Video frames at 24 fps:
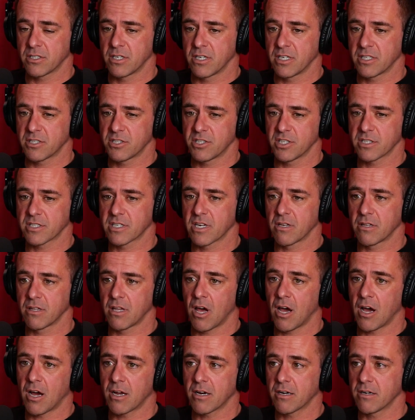it's just a
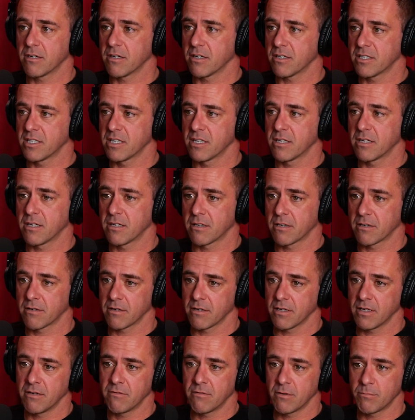lot
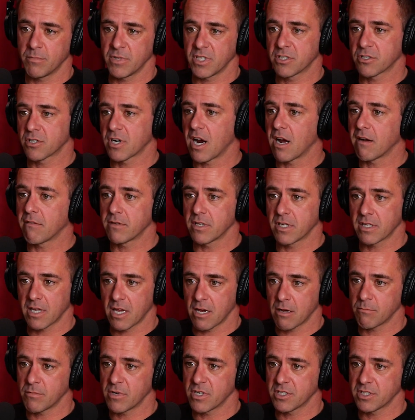to even be traveling
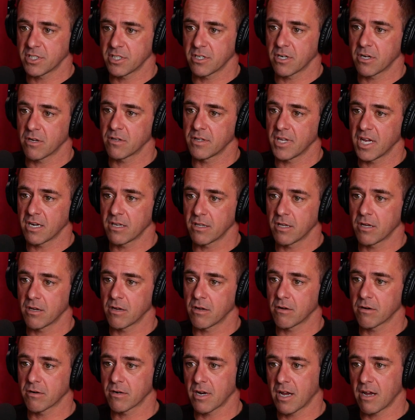that much, let
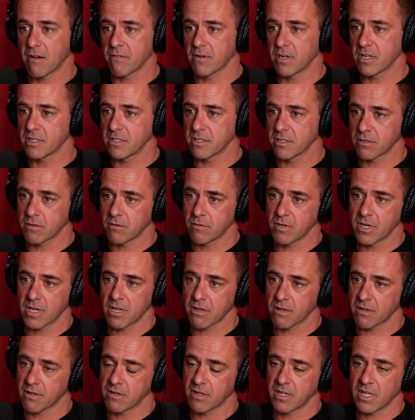alone having to deal
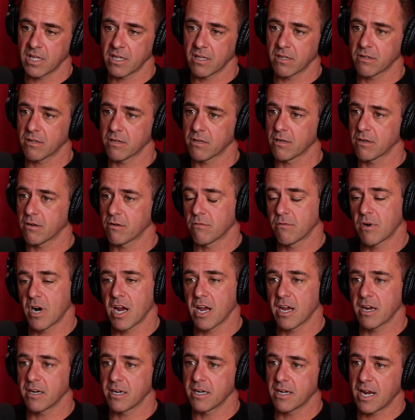with the
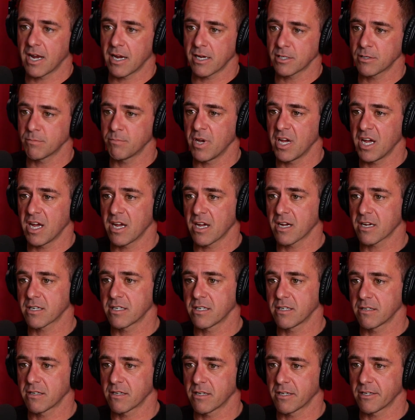riding
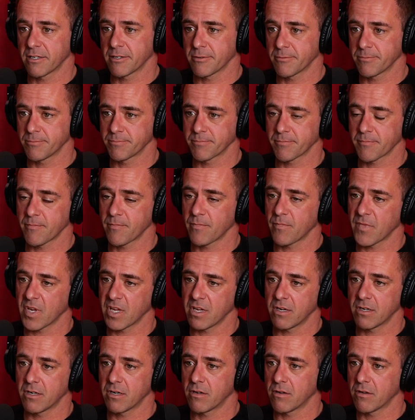aspect and the
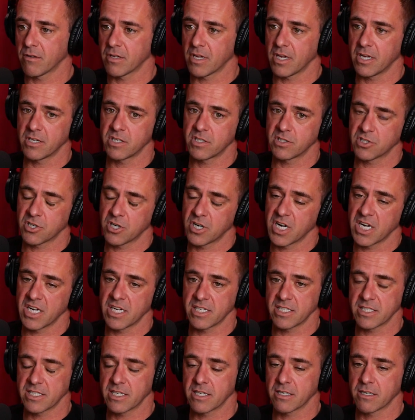
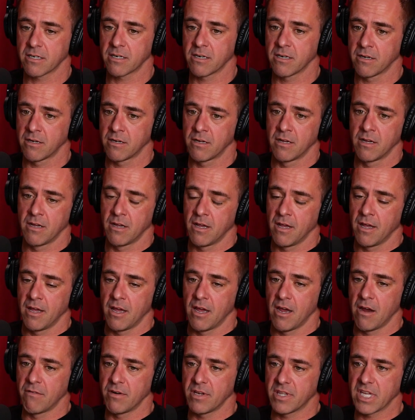injuries and
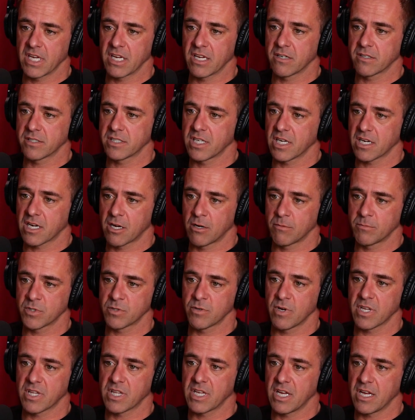everything else that comes
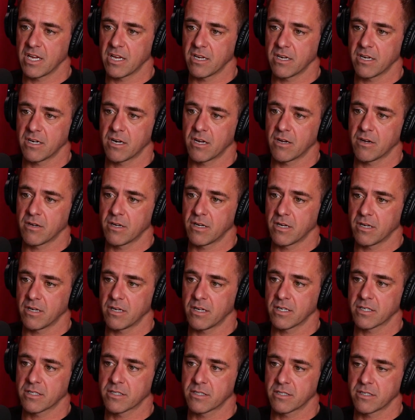with it.
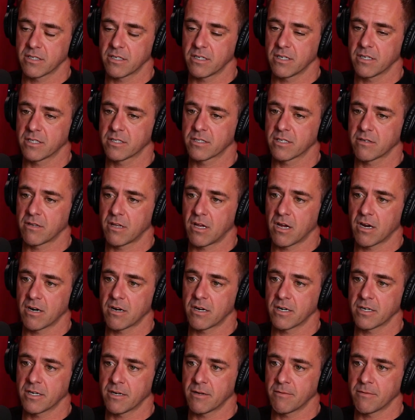It's a lot on